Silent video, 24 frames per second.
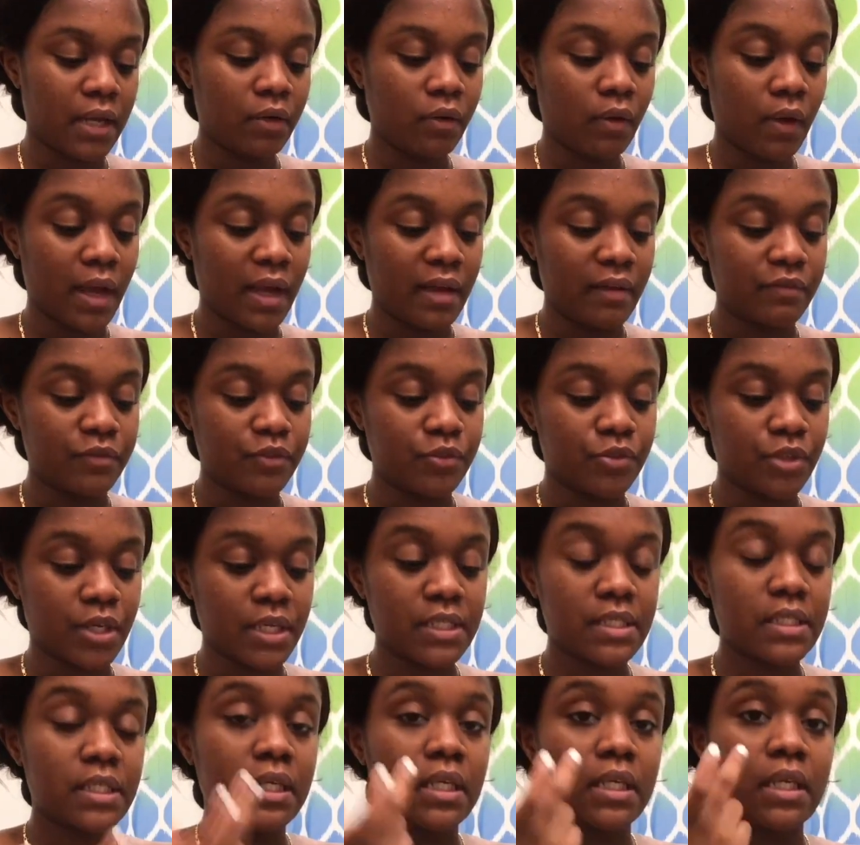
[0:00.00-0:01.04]
I don't have
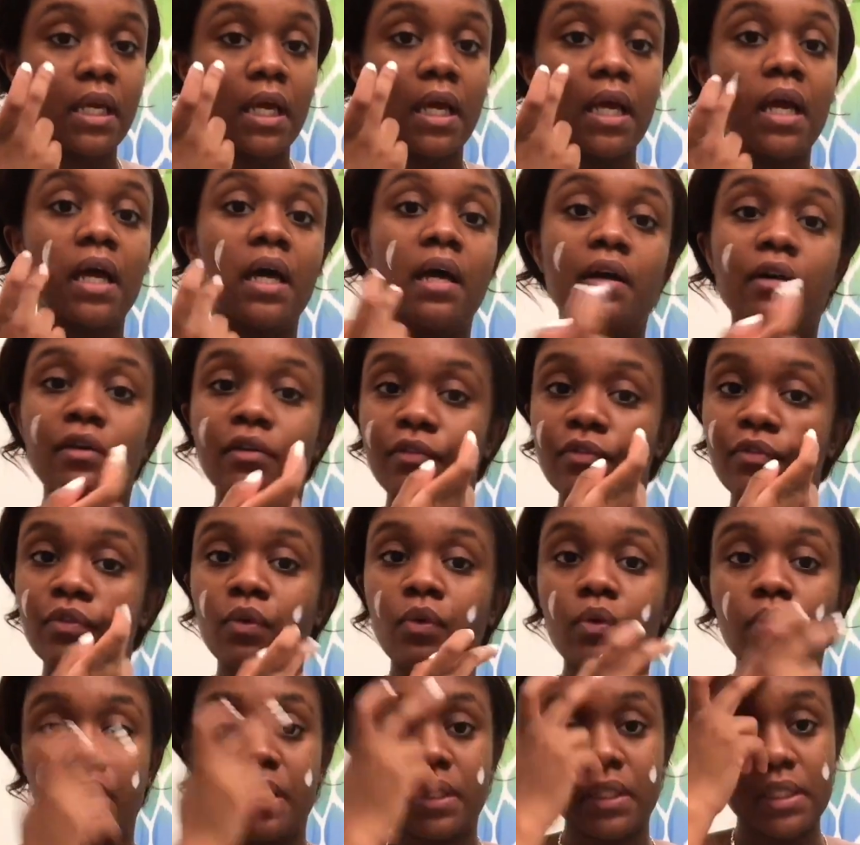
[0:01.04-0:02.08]
dry skin, I have
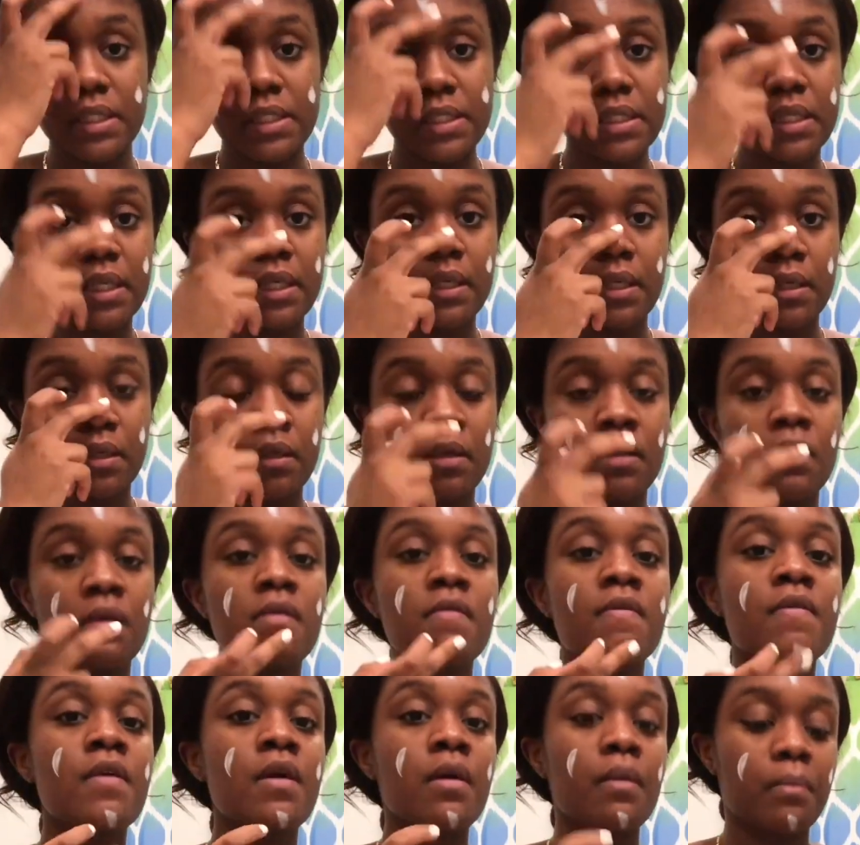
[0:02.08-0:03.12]
oily skin,
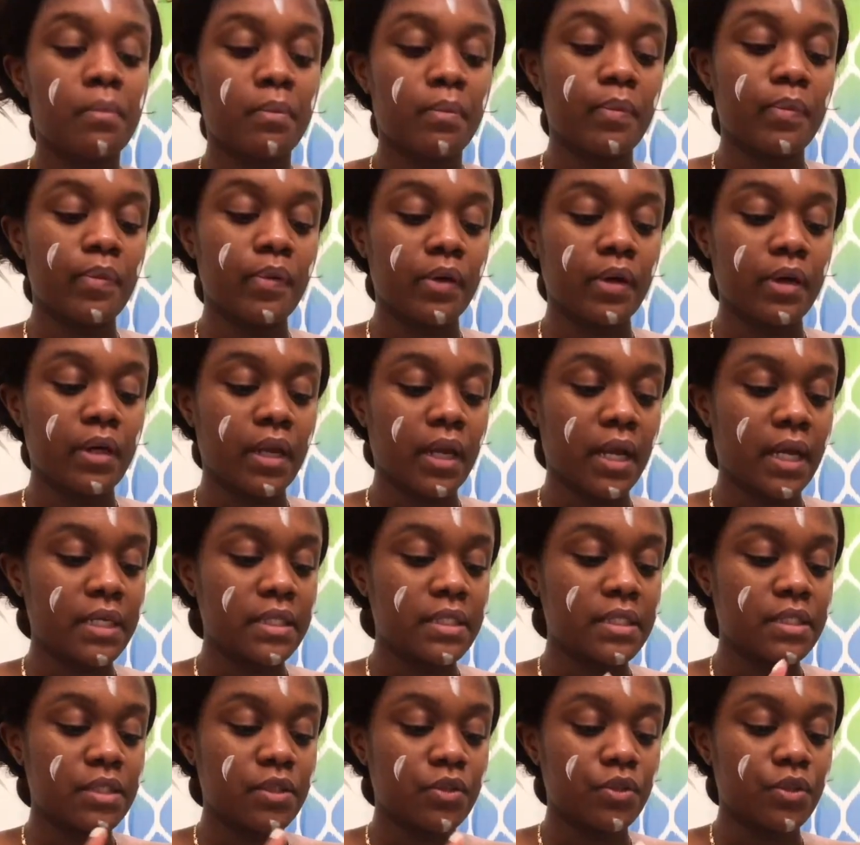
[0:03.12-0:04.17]
but I
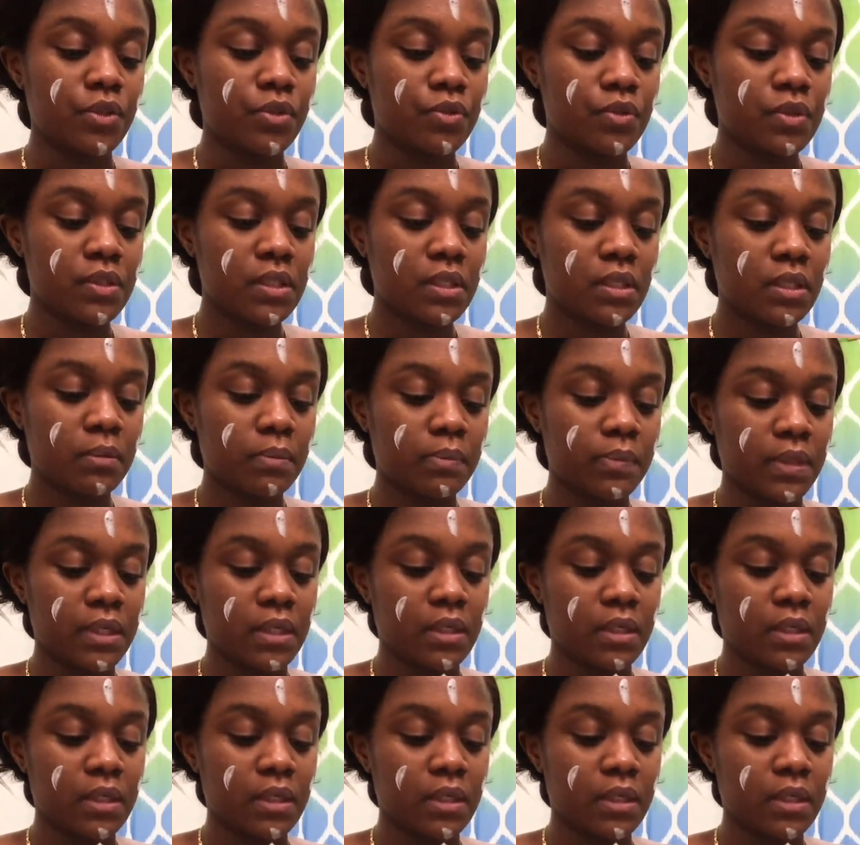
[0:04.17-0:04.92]
still use it